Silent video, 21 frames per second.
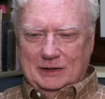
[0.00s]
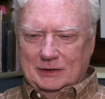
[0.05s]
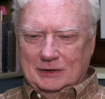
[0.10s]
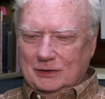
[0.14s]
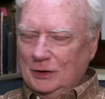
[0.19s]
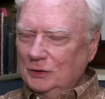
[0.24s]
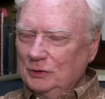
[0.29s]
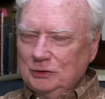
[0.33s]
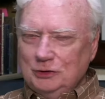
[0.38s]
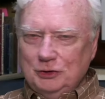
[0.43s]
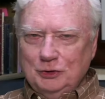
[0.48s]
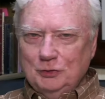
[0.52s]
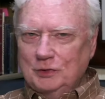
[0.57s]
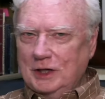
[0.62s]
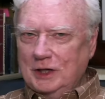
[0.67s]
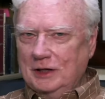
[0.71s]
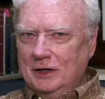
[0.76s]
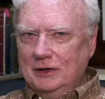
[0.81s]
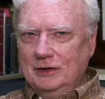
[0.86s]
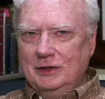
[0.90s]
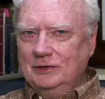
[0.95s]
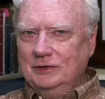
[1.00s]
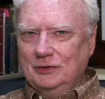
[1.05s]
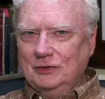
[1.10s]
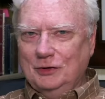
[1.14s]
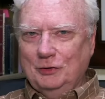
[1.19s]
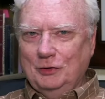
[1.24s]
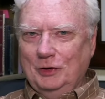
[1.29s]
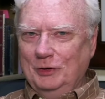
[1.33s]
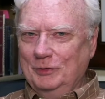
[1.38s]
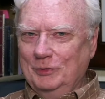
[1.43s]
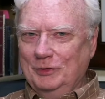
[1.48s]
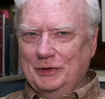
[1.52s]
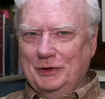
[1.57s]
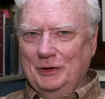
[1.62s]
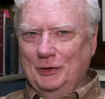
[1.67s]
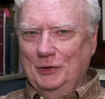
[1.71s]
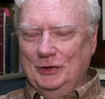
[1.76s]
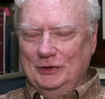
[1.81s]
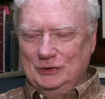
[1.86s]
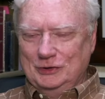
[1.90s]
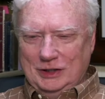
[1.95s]
Don't you dare disagree with the
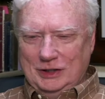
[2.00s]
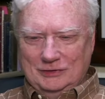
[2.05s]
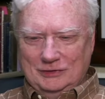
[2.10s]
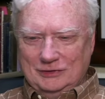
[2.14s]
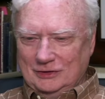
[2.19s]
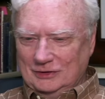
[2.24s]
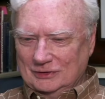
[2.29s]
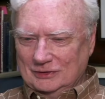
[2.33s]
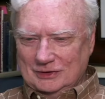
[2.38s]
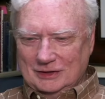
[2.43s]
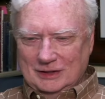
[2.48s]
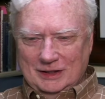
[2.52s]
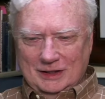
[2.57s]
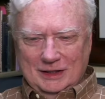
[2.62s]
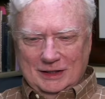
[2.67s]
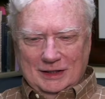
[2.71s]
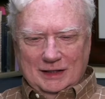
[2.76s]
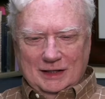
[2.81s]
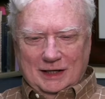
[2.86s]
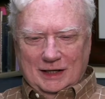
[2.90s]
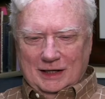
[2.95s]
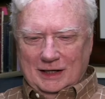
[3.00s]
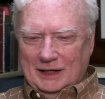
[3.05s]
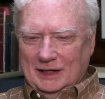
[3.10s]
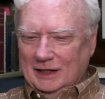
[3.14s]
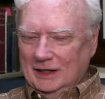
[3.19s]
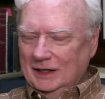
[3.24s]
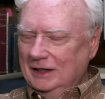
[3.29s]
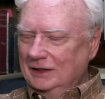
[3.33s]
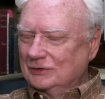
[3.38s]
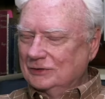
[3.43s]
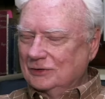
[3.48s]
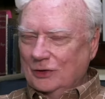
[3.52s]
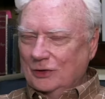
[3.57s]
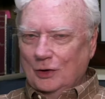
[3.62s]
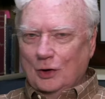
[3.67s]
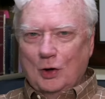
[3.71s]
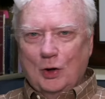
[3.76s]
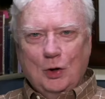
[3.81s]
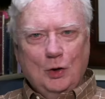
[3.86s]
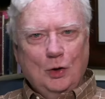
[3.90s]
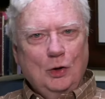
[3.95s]
Lord Jesus. It's the
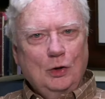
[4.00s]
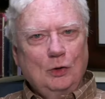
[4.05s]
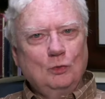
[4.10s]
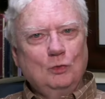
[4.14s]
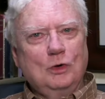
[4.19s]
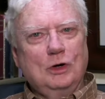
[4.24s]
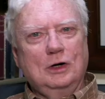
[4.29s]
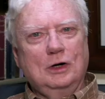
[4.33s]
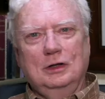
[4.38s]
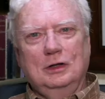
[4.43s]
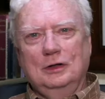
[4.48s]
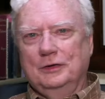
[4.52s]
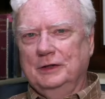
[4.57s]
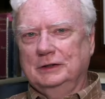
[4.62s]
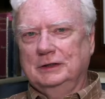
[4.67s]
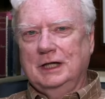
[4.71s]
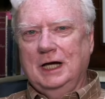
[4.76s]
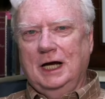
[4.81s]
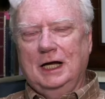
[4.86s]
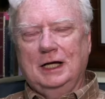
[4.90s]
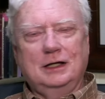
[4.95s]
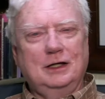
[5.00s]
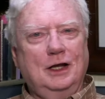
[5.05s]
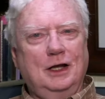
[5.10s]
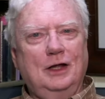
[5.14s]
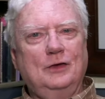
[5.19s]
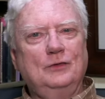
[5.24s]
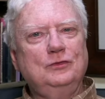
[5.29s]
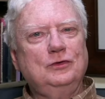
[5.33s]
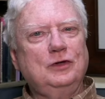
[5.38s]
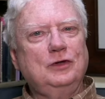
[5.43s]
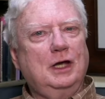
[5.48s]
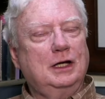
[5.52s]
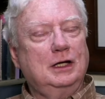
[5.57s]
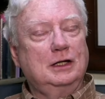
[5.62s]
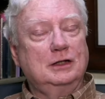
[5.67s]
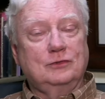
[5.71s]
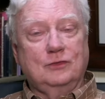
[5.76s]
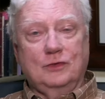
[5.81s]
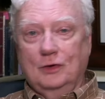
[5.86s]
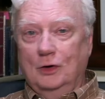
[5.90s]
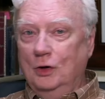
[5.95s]
whole world that God loves, and
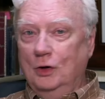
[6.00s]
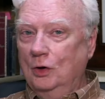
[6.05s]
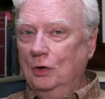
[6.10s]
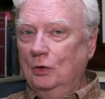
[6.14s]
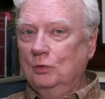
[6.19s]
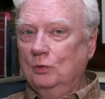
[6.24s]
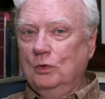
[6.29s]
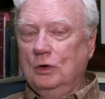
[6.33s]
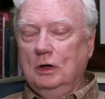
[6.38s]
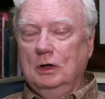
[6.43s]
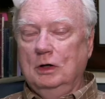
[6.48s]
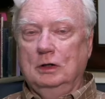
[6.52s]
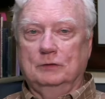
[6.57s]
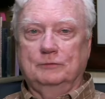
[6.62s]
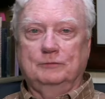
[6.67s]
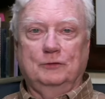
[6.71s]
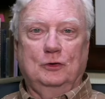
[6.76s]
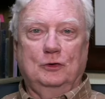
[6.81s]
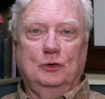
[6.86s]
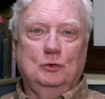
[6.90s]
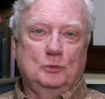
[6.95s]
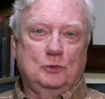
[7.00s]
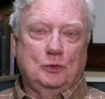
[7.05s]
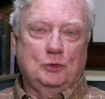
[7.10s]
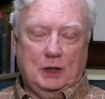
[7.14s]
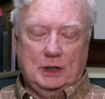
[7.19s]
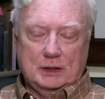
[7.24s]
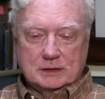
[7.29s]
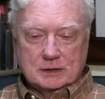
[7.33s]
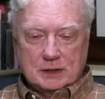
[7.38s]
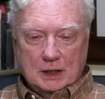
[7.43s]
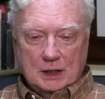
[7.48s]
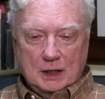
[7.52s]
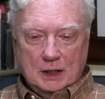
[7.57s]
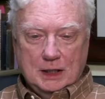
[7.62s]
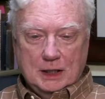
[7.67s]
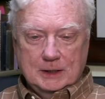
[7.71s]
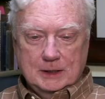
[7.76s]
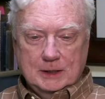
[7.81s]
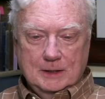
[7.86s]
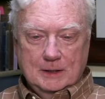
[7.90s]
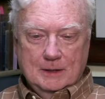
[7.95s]
it's the whole world for whom Christ
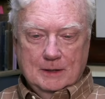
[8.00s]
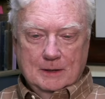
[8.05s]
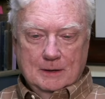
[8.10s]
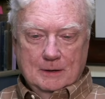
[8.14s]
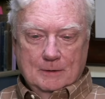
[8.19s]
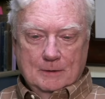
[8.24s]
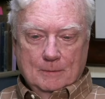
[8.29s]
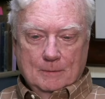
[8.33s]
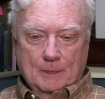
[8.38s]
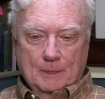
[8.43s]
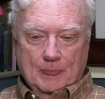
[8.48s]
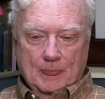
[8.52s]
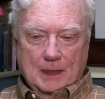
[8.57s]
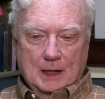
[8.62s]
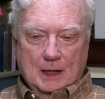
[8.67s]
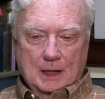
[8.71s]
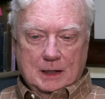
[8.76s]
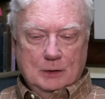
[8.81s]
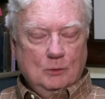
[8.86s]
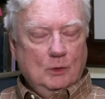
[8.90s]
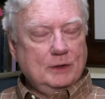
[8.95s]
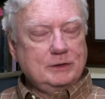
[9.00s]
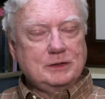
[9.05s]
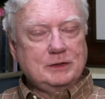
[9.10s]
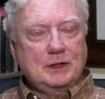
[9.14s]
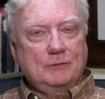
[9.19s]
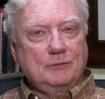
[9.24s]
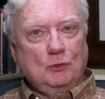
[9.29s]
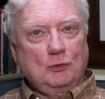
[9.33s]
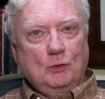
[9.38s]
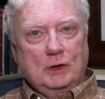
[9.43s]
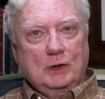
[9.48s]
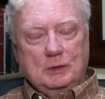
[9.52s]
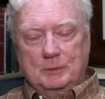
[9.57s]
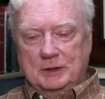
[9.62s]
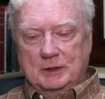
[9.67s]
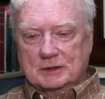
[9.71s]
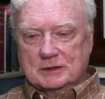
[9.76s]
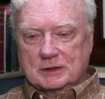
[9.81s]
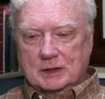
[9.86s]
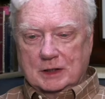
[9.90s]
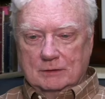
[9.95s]
died. Uh, he wants everyone to
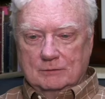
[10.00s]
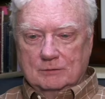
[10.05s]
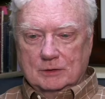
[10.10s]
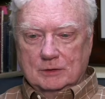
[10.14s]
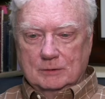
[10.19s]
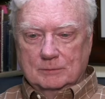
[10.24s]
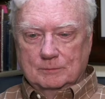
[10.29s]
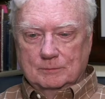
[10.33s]
be saved.